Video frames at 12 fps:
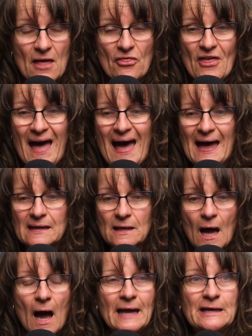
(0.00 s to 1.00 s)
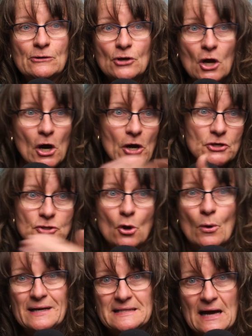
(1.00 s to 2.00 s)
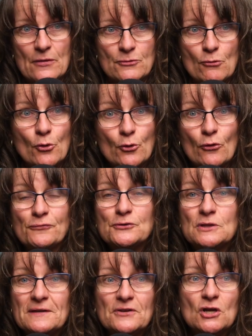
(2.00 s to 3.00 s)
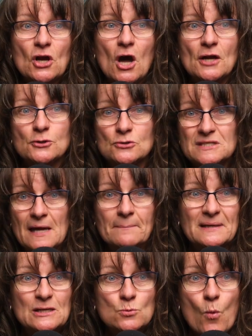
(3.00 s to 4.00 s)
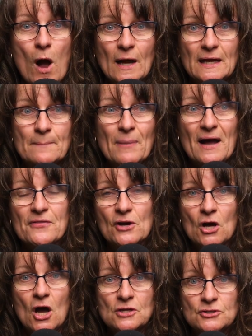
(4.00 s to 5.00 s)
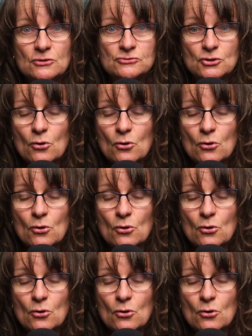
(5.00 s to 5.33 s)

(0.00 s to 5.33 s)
that I hear a car going down the road, or if you live in a condo, somebody's walking by the condo